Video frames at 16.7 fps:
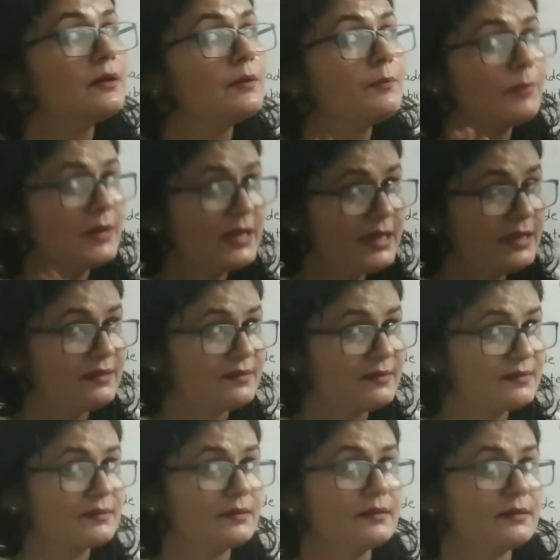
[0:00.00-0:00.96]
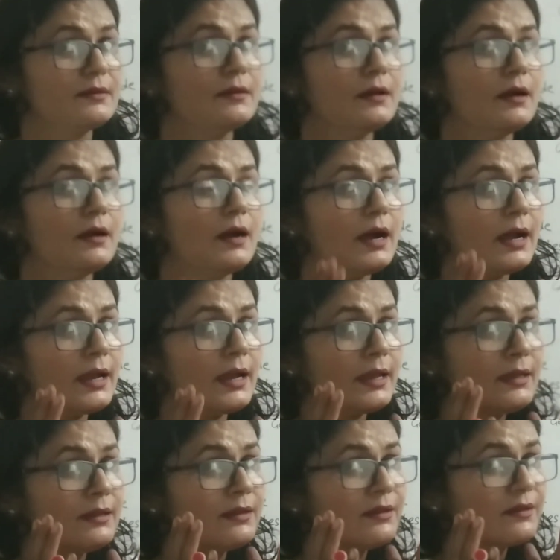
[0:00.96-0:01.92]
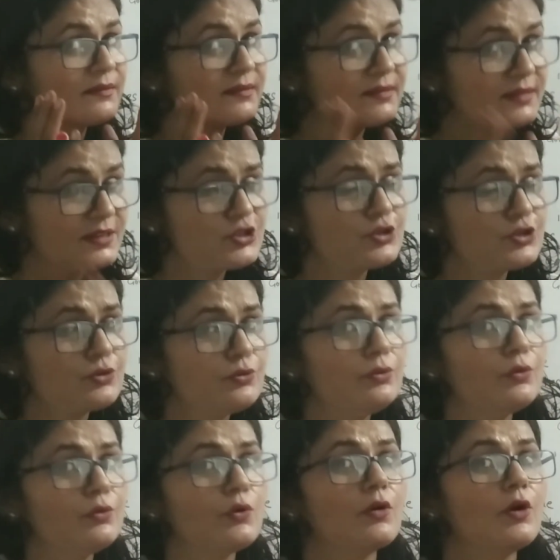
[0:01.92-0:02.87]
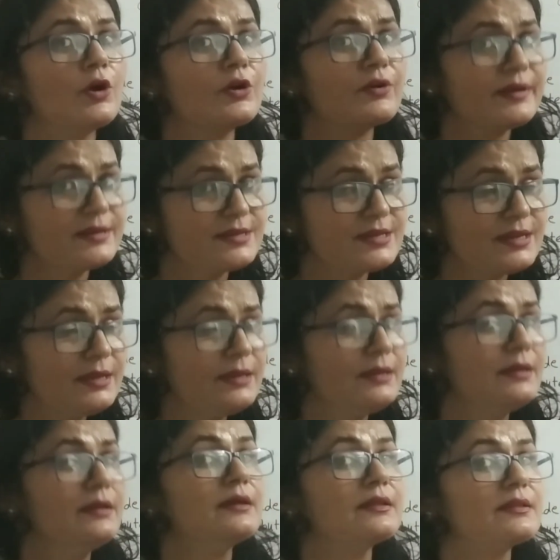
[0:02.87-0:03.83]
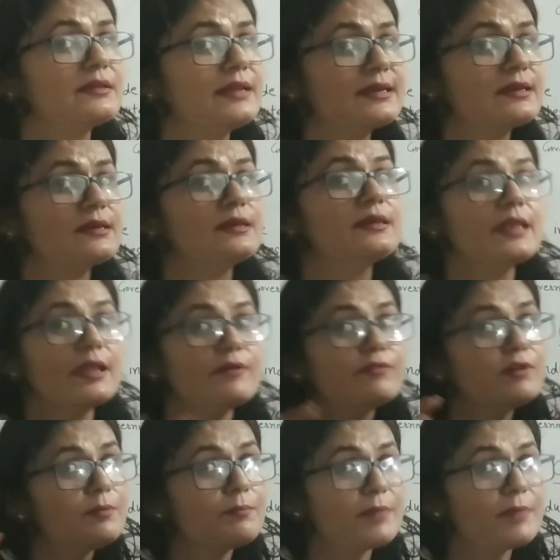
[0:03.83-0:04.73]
please, I said you already that never